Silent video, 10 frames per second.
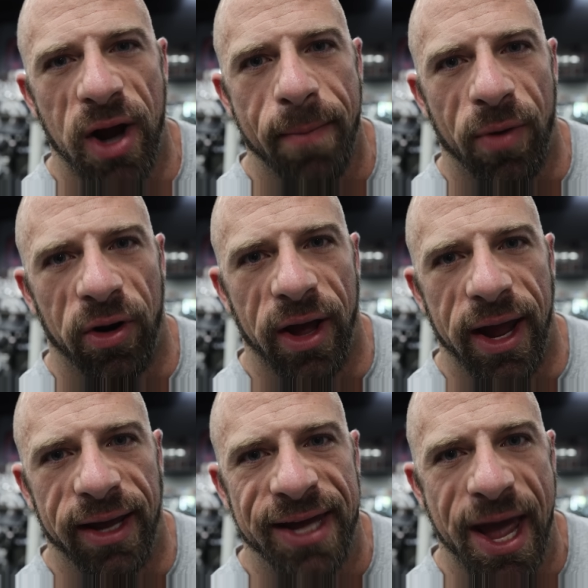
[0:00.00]
one up on
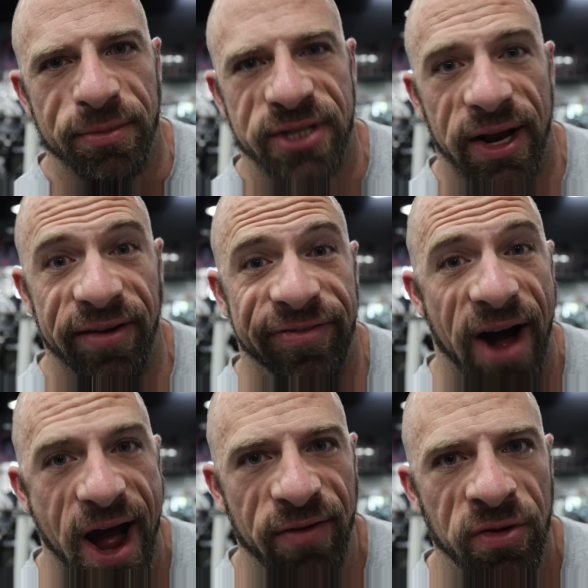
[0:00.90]
a cam setting
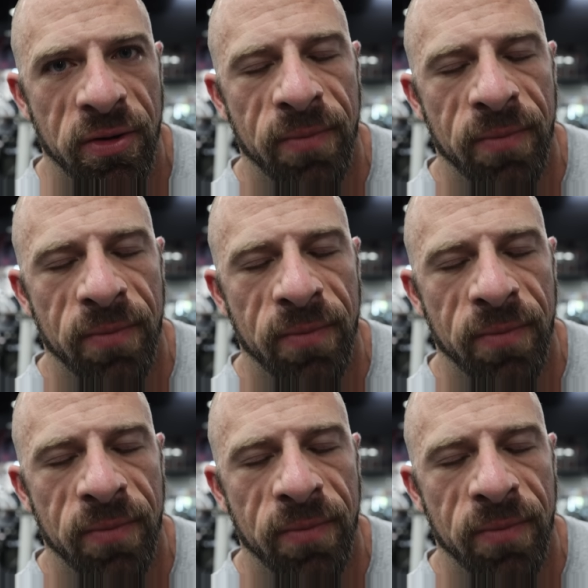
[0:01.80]
5,